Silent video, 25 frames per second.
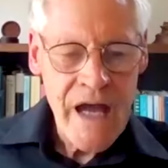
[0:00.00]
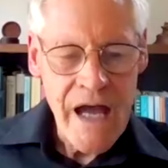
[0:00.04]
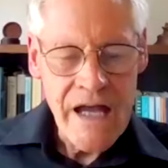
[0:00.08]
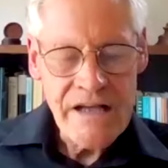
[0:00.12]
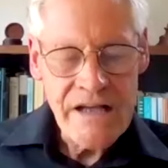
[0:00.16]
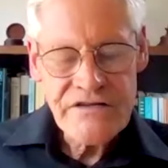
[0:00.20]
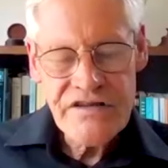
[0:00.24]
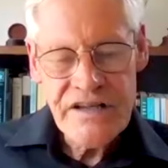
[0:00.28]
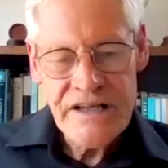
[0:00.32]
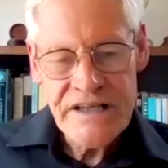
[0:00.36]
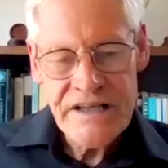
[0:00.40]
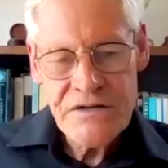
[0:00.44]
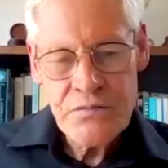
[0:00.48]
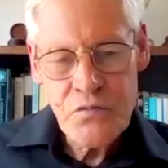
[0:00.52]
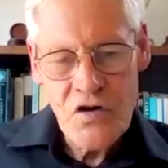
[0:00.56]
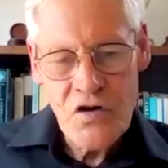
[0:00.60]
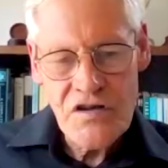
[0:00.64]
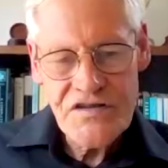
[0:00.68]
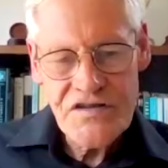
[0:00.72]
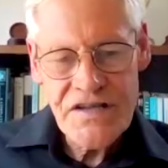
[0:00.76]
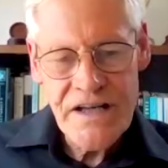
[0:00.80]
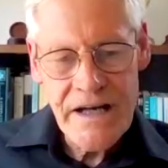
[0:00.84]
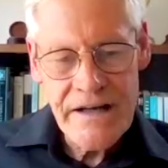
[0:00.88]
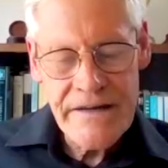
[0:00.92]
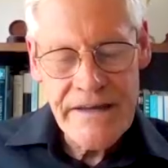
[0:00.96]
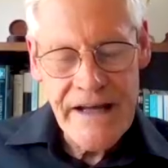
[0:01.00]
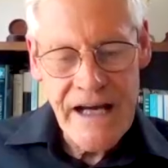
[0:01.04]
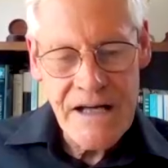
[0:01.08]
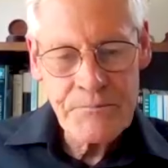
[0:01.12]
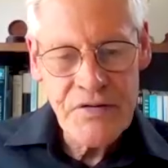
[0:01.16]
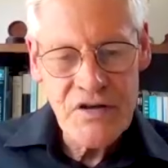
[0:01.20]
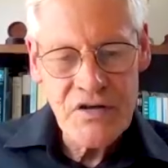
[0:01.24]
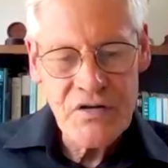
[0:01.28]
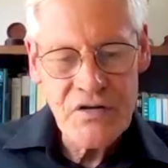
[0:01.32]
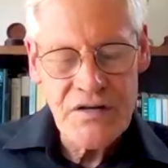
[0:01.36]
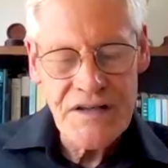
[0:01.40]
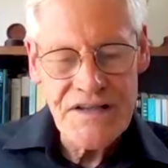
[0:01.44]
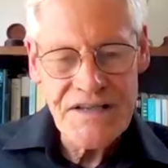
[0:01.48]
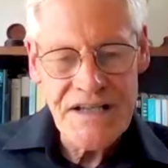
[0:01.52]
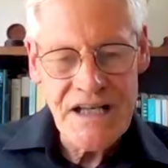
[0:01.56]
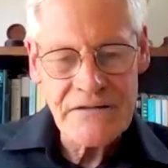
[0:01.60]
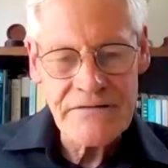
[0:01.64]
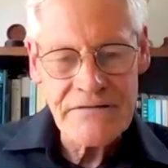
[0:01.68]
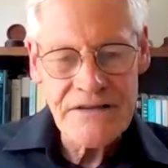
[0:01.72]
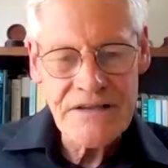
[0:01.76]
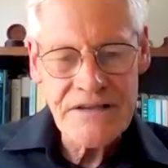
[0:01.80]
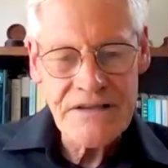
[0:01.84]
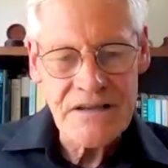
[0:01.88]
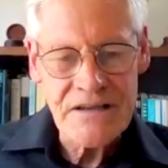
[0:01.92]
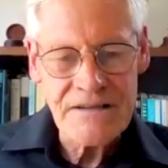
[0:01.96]
and just watch how they progress
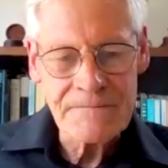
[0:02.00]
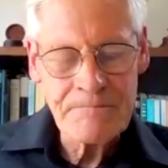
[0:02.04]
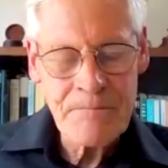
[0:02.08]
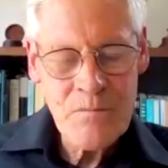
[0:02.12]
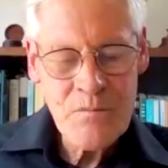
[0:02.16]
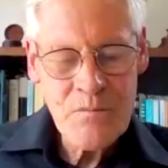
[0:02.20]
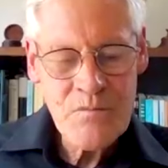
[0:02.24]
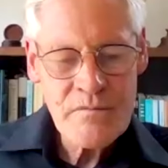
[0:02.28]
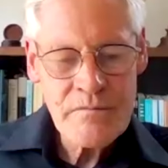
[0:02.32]
over time.